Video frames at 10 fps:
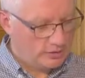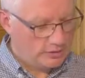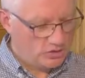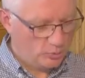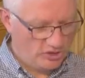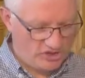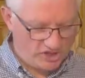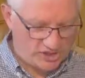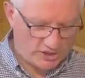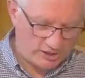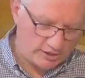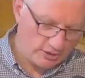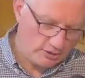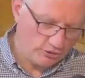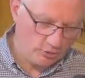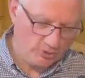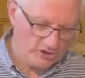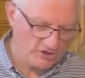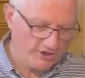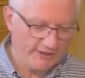So what has this got to do with
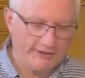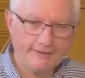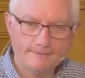us today?